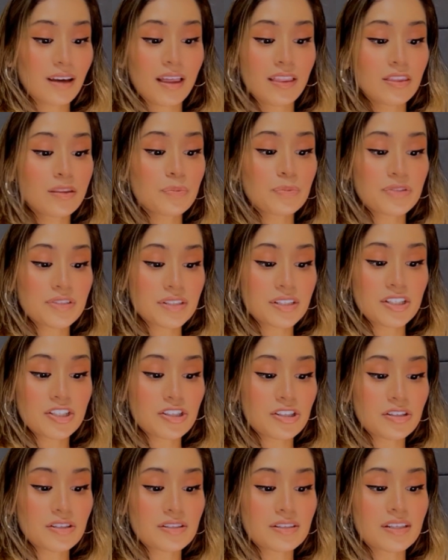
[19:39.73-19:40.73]
the
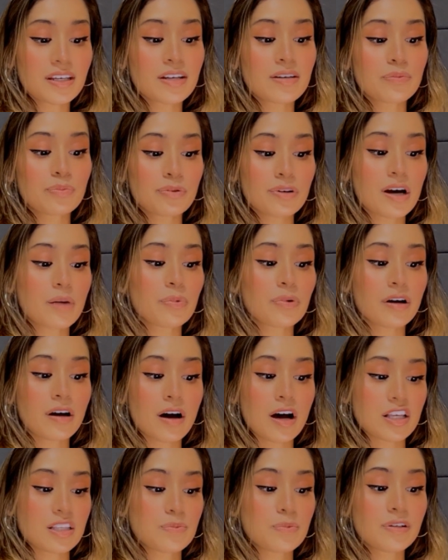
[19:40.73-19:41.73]
procedures in a proper
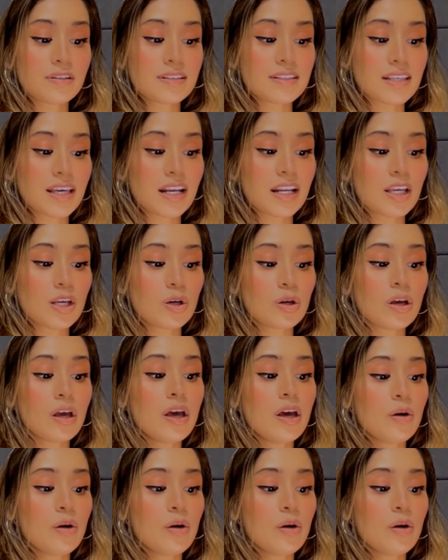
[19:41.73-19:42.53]
hospital setting